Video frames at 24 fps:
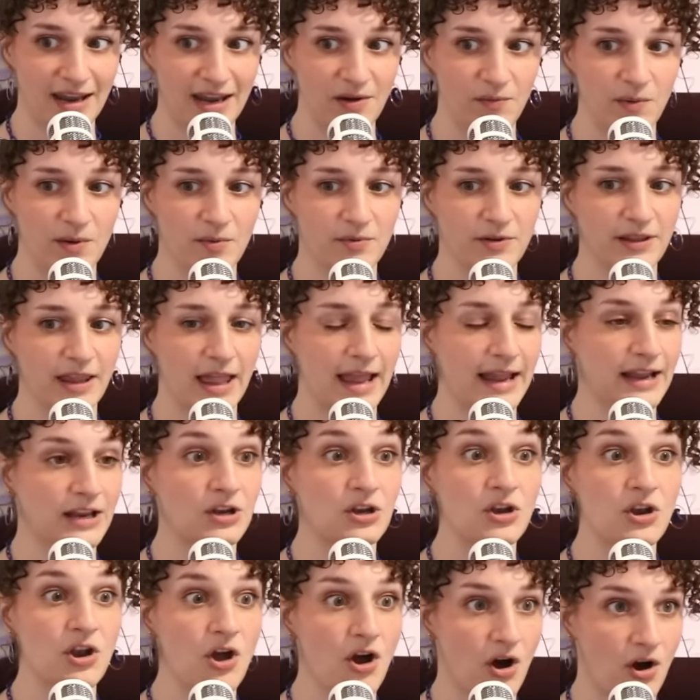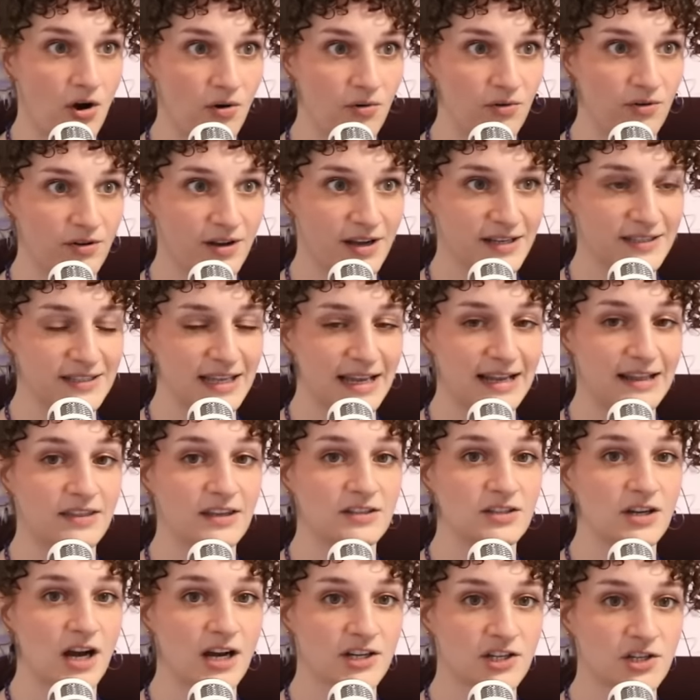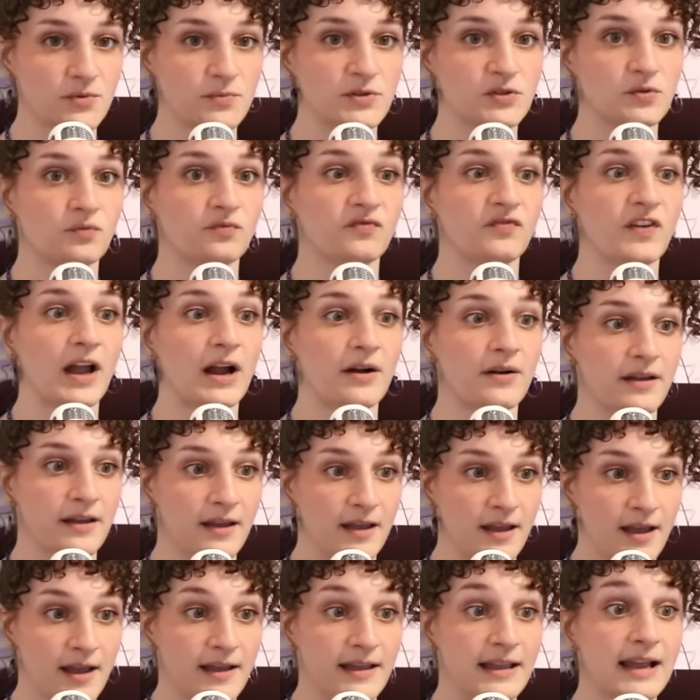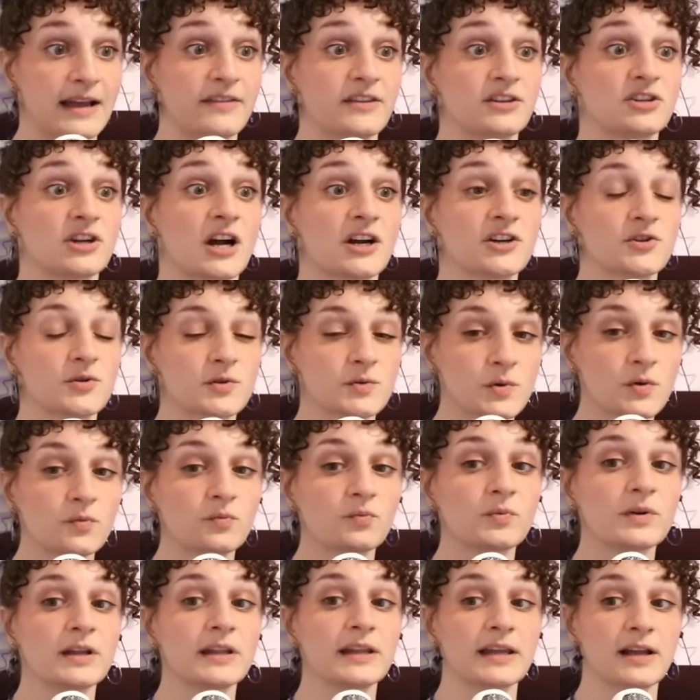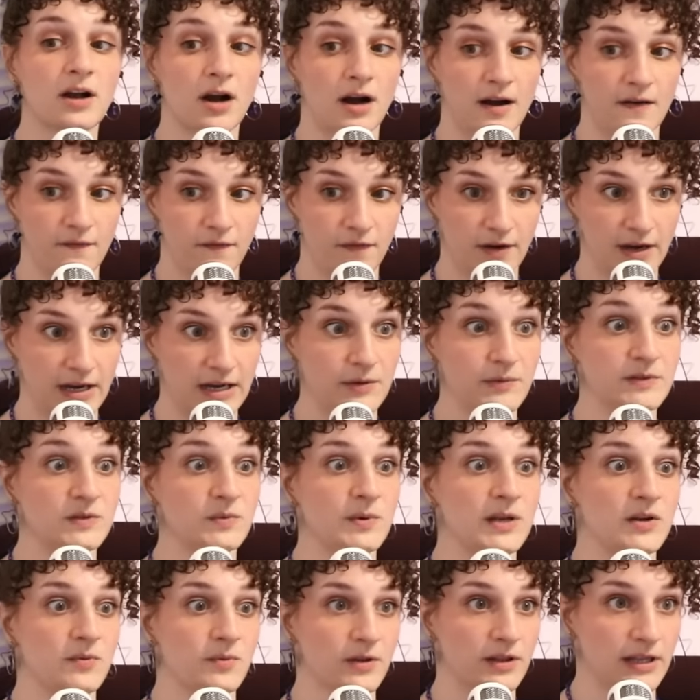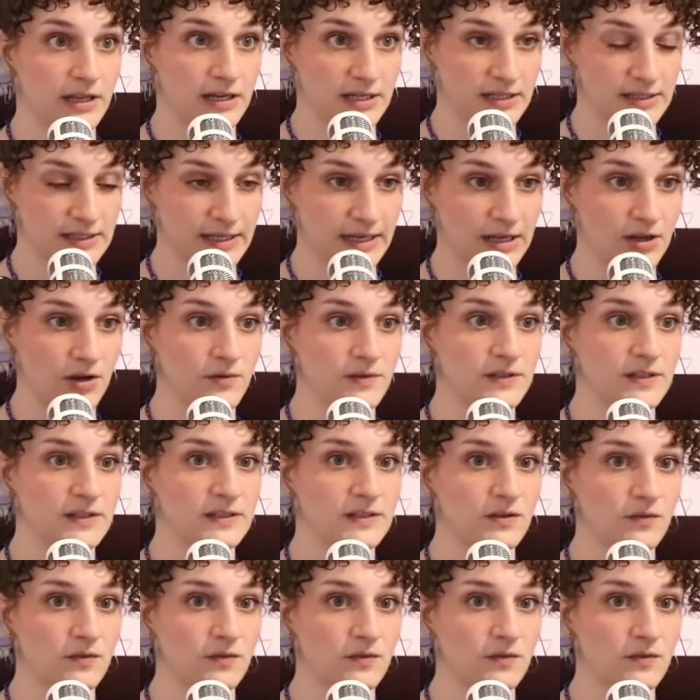And we were like, no. Because, like, the doctor was very, yeah, the doctors were really confident it was weed related psychosis.